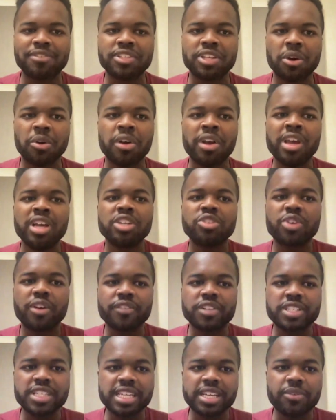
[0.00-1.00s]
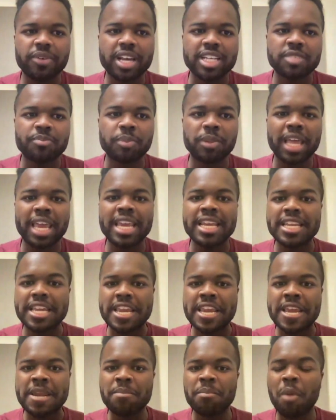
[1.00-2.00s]
So Trevor Zegras played
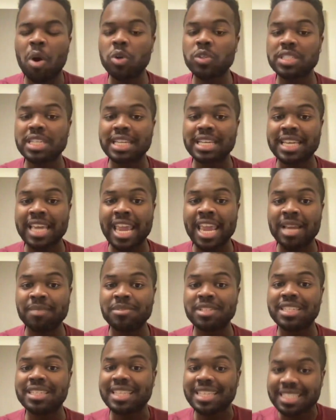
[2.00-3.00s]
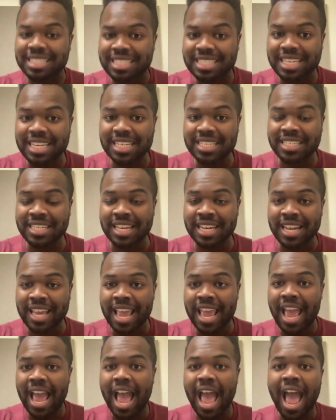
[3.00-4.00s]
in most of the games this season
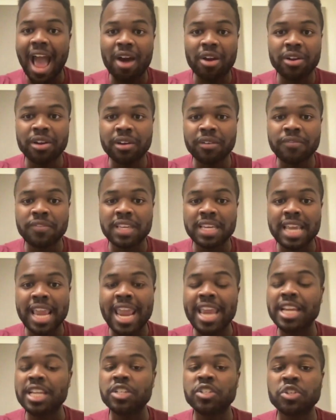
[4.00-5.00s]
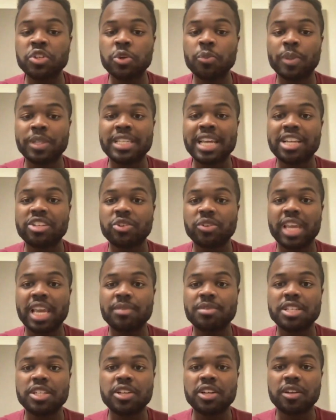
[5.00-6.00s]
out of the 82 potential
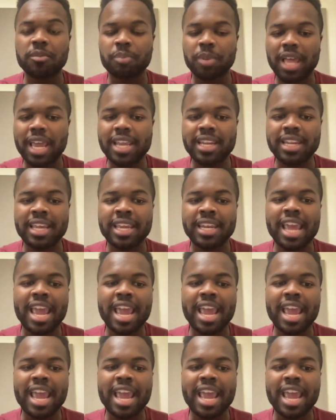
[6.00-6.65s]
games he could have played in,